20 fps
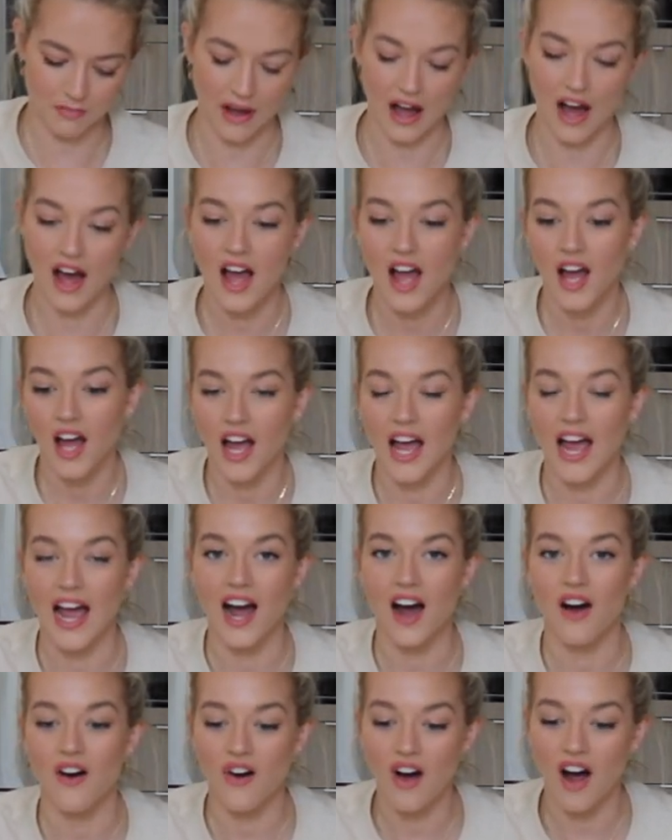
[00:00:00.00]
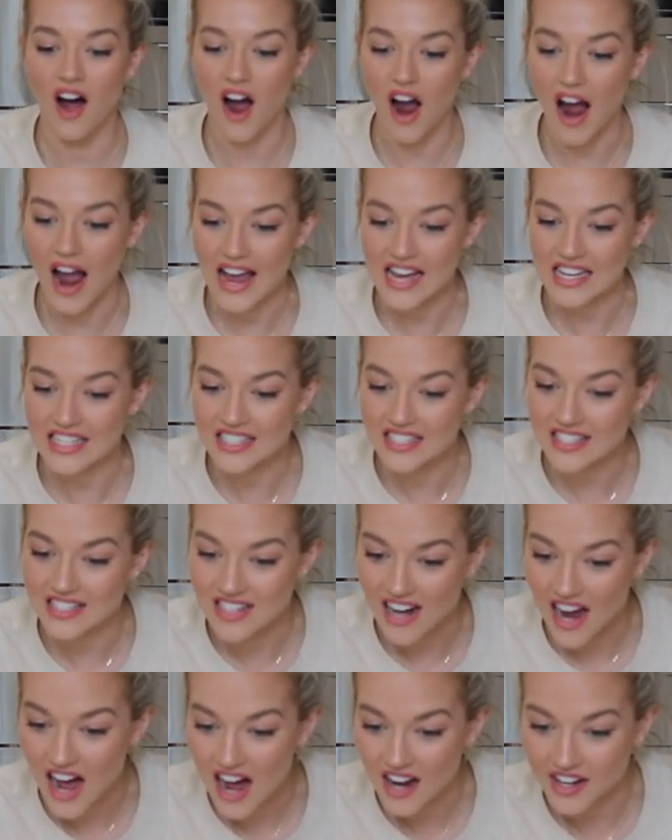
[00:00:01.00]
but how I
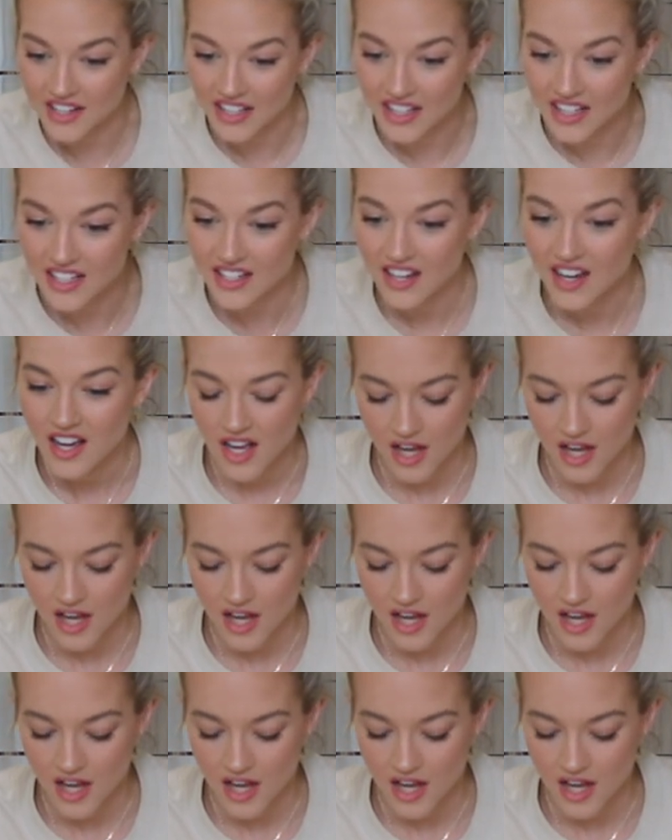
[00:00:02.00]
started